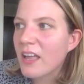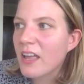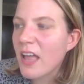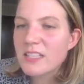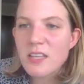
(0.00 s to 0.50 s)

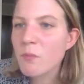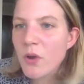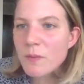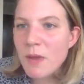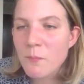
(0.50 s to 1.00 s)
at some
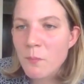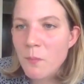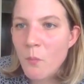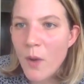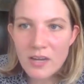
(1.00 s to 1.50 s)
point, my
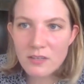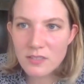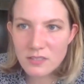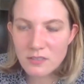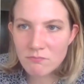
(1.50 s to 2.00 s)

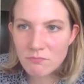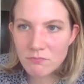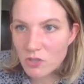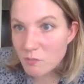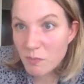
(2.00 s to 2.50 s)
weights
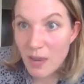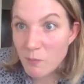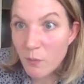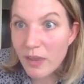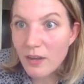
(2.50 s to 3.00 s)
just became
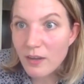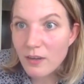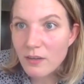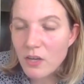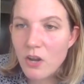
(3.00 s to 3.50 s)
a weight,
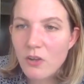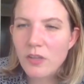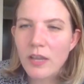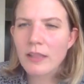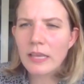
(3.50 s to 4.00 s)
you know,
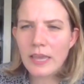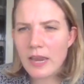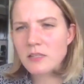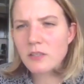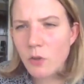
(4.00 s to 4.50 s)
like I like
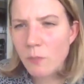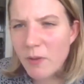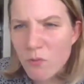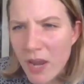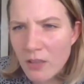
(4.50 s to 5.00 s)
gained a little bit
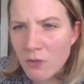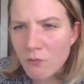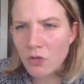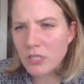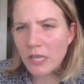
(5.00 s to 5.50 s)
of weight in the
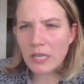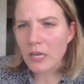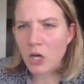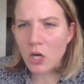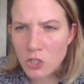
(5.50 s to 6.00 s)
first like
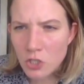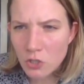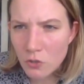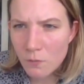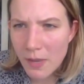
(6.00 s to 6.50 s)
year or
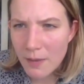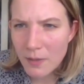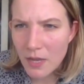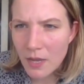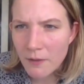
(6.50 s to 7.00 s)
two,
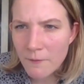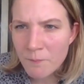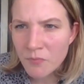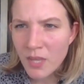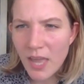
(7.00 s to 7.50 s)
maybe.
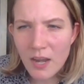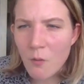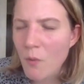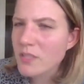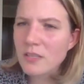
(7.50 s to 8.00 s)
And it
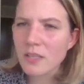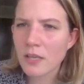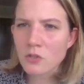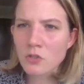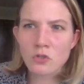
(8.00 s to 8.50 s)
wasn't like
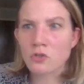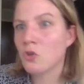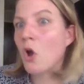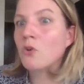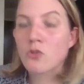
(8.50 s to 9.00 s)

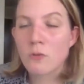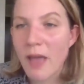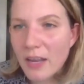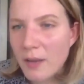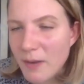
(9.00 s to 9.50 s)
so
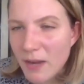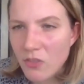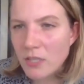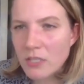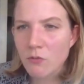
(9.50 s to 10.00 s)
dramatic. I mean, I
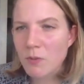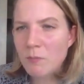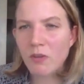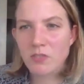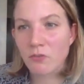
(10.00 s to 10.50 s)
think different
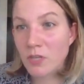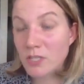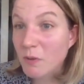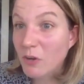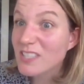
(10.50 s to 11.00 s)
people have different
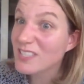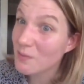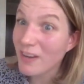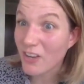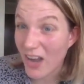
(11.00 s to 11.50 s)
experiences
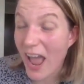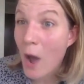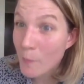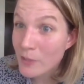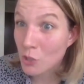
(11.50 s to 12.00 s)
depending on
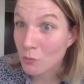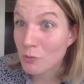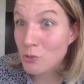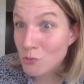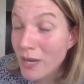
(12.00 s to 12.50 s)
how much they're
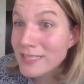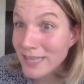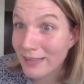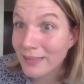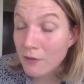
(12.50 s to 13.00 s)

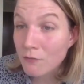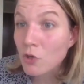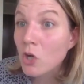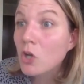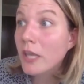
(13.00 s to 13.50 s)
restricting. Like if
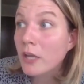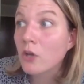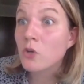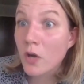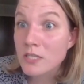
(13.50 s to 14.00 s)
you're like a
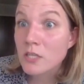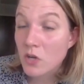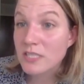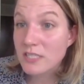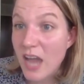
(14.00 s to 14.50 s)
crazy,
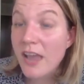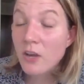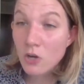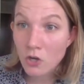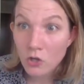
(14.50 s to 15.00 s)
crazy
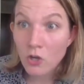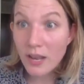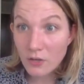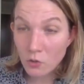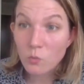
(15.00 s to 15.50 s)
dieter
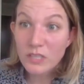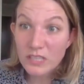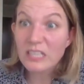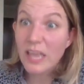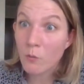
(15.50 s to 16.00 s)
and you're
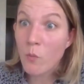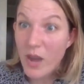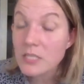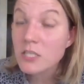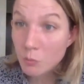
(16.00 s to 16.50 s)
really like
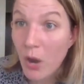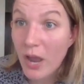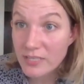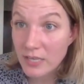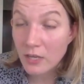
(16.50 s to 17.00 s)
weight
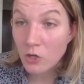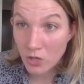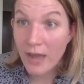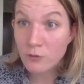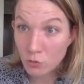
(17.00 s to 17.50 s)
suppressing your
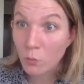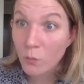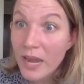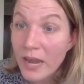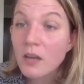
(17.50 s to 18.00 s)
natural
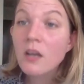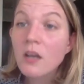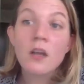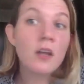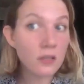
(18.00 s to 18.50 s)
weight,
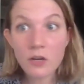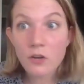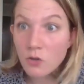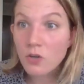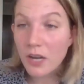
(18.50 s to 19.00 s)
you know,
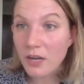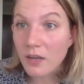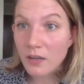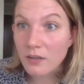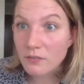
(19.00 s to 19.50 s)
you're
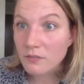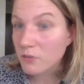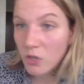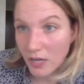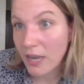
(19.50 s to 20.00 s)
gonna,
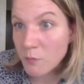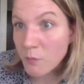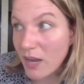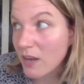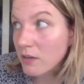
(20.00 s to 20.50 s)
you're gonna gain
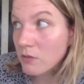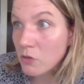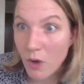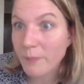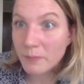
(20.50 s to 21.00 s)
weight and you
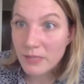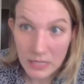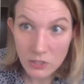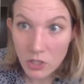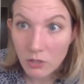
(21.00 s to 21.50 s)
probably
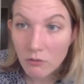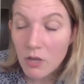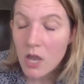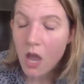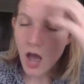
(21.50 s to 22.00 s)
need to.
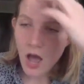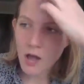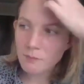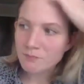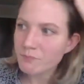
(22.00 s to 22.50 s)

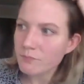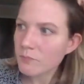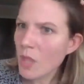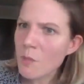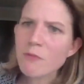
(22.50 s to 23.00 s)
Um,
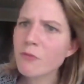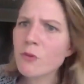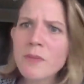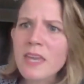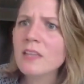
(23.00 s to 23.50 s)
but for
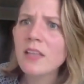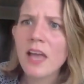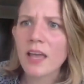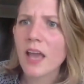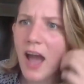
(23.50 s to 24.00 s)
me,
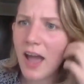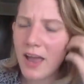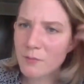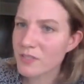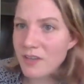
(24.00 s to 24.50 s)
like
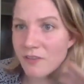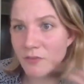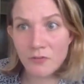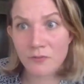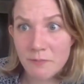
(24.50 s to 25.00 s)
I was
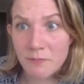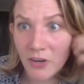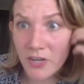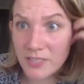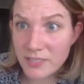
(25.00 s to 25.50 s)
never a
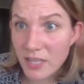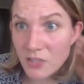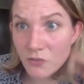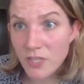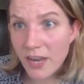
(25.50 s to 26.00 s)
very
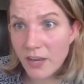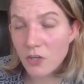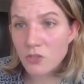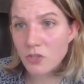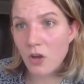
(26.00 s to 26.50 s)
successful
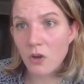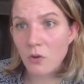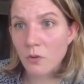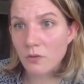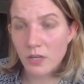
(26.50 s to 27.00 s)
dieter.
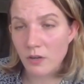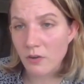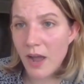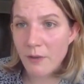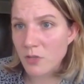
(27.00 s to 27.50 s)
So, you know,
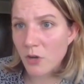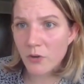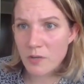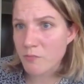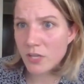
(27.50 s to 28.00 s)
I was
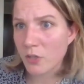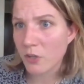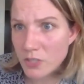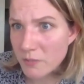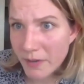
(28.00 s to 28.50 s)
already pretty
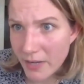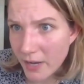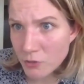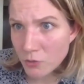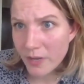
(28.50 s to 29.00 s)
close to my
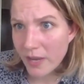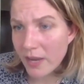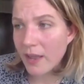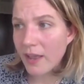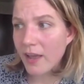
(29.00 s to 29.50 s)
natural
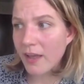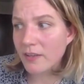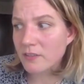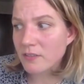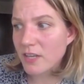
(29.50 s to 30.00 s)
weight.
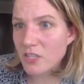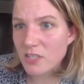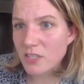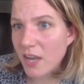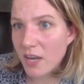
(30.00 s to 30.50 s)
And I
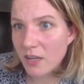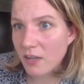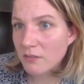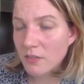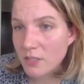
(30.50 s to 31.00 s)
just kind
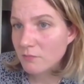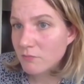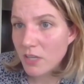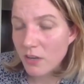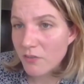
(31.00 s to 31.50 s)
of,
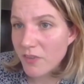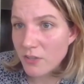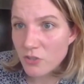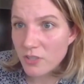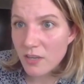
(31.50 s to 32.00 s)
you know,
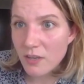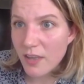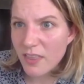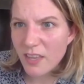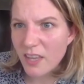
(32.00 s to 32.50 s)
eventually I think I